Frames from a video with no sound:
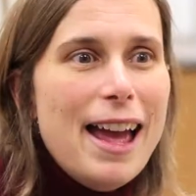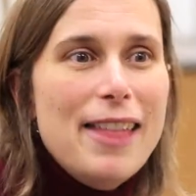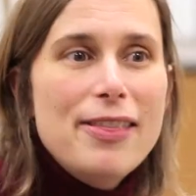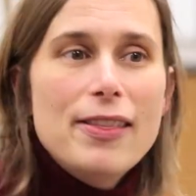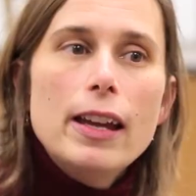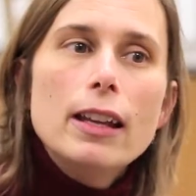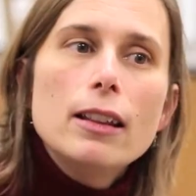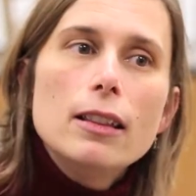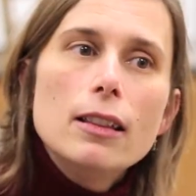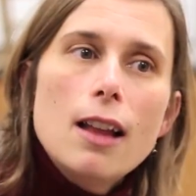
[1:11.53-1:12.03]
and
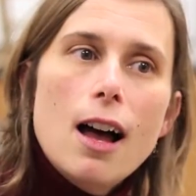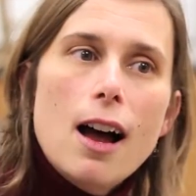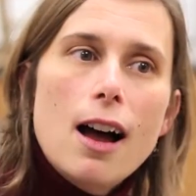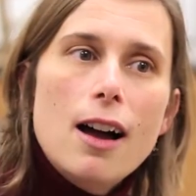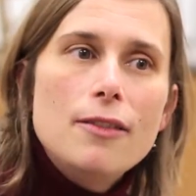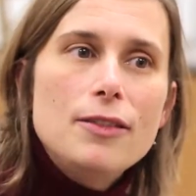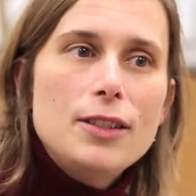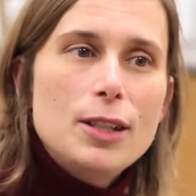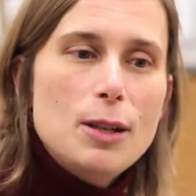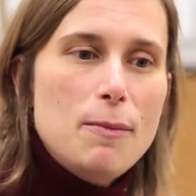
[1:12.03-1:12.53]
they
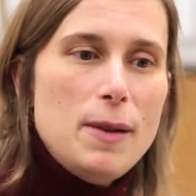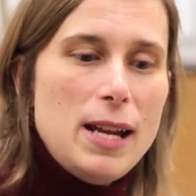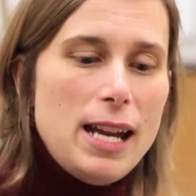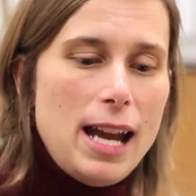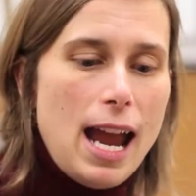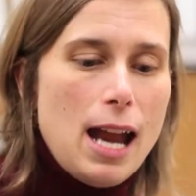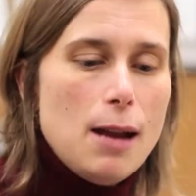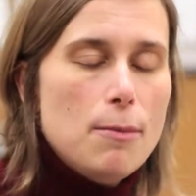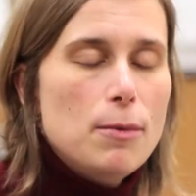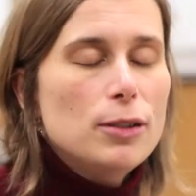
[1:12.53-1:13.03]
love to be
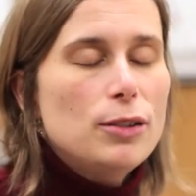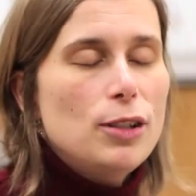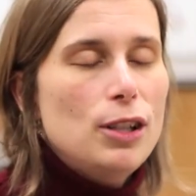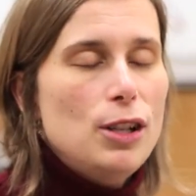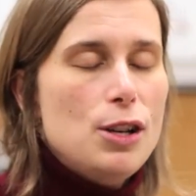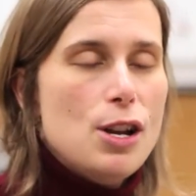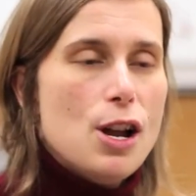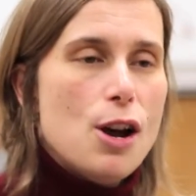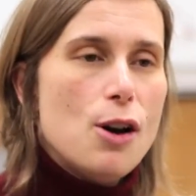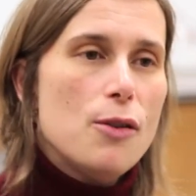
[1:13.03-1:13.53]
able to
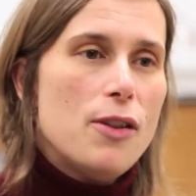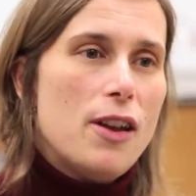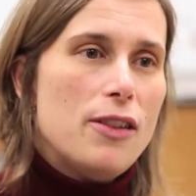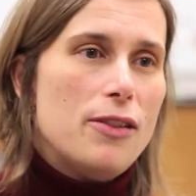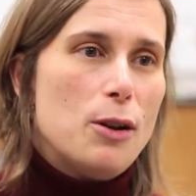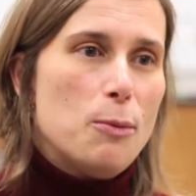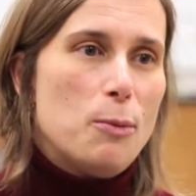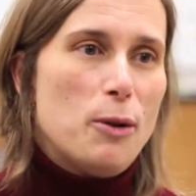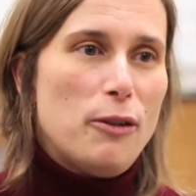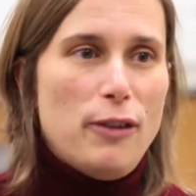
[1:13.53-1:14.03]
know that
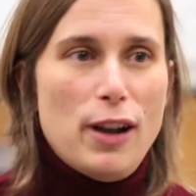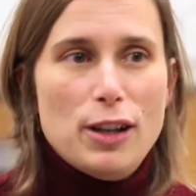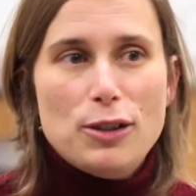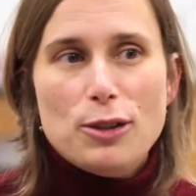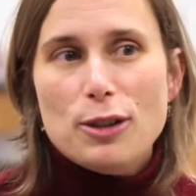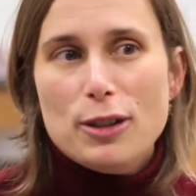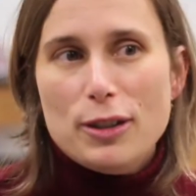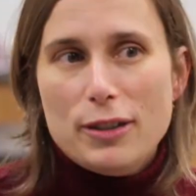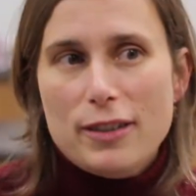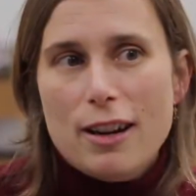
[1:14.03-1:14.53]
their
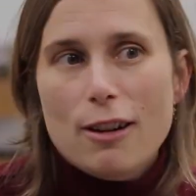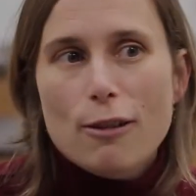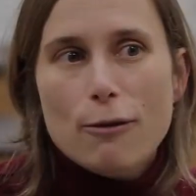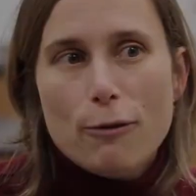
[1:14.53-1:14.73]
professor is there